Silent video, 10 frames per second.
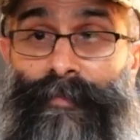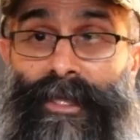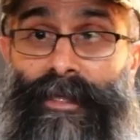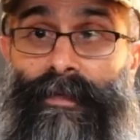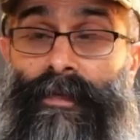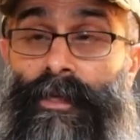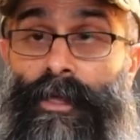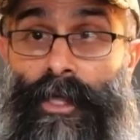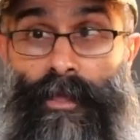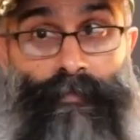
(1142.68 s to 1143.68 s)
on making
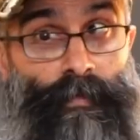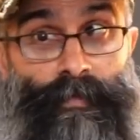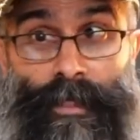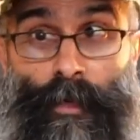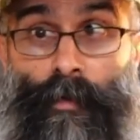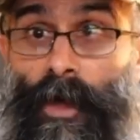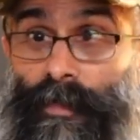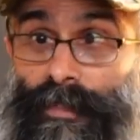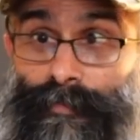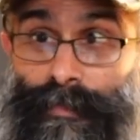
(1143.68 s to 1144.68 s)
a full video
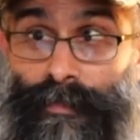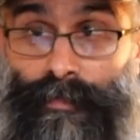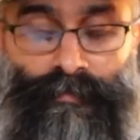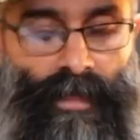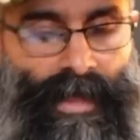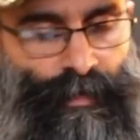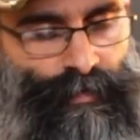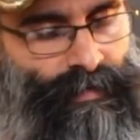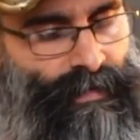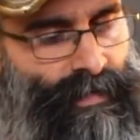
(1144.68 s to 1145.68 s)
on this particular
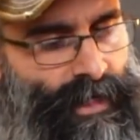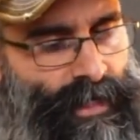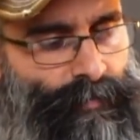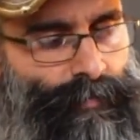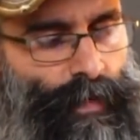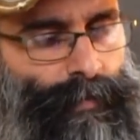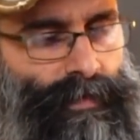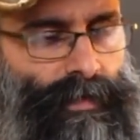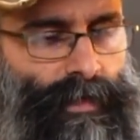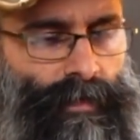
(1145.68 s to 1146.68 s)
flash at the
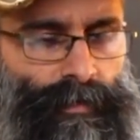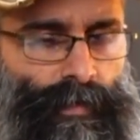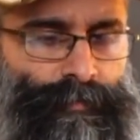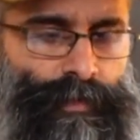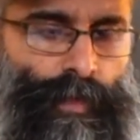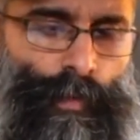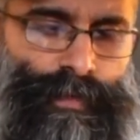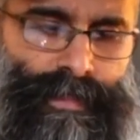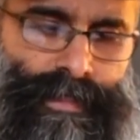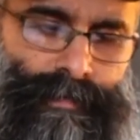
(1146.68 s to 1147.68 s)
moment, although I've
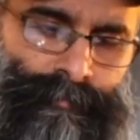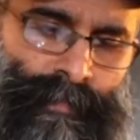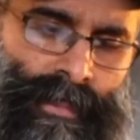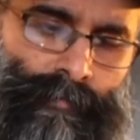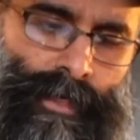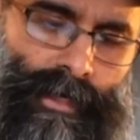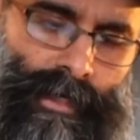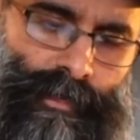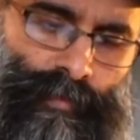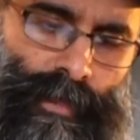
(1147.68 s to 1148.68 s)
chosen it. But
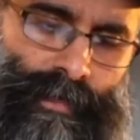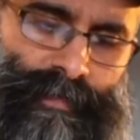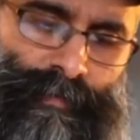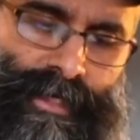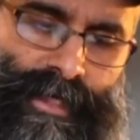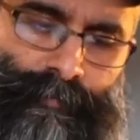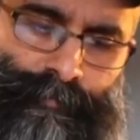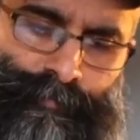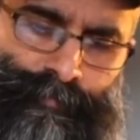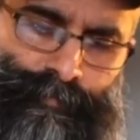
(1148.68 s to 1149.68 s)
I just wanted to explain
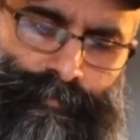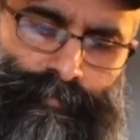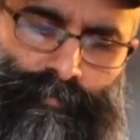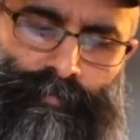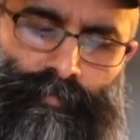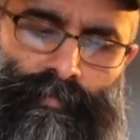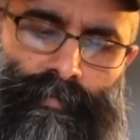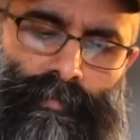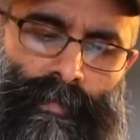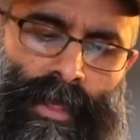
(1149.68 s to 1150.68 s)

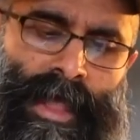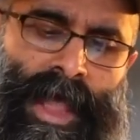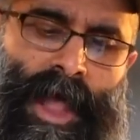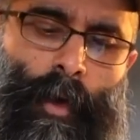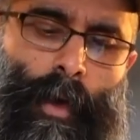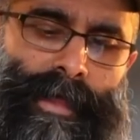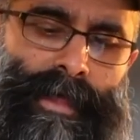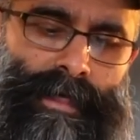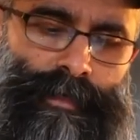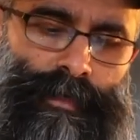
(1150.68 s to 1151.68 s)
how I
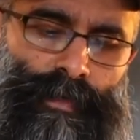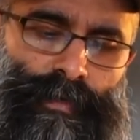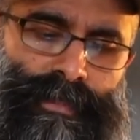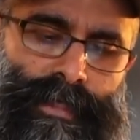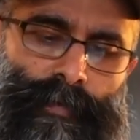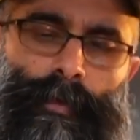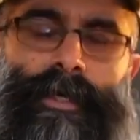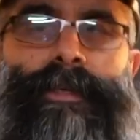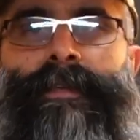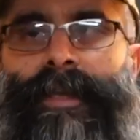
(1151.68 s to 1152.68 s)
got to choosing it.
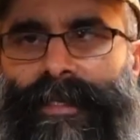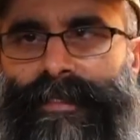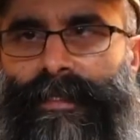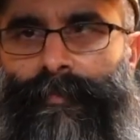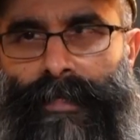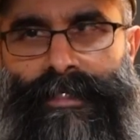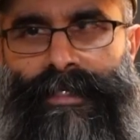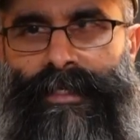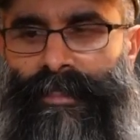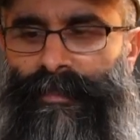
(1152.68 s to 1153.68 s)
One, it has a
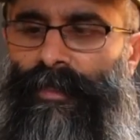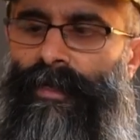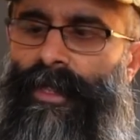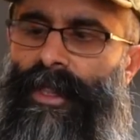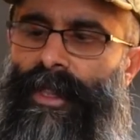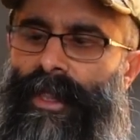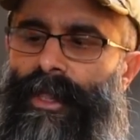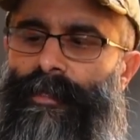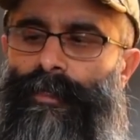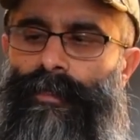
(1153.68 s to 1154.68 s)
PC connector,
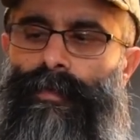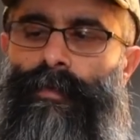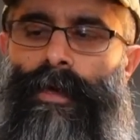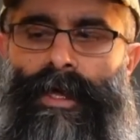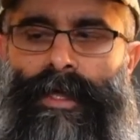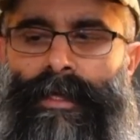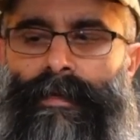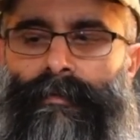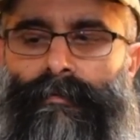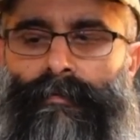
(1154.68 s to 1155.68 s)
and two,
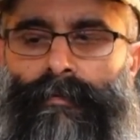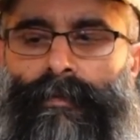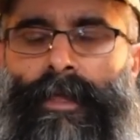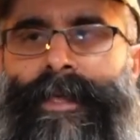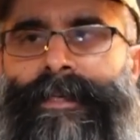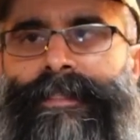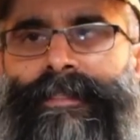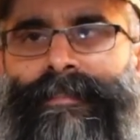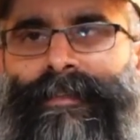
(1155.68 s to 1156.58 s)
I liked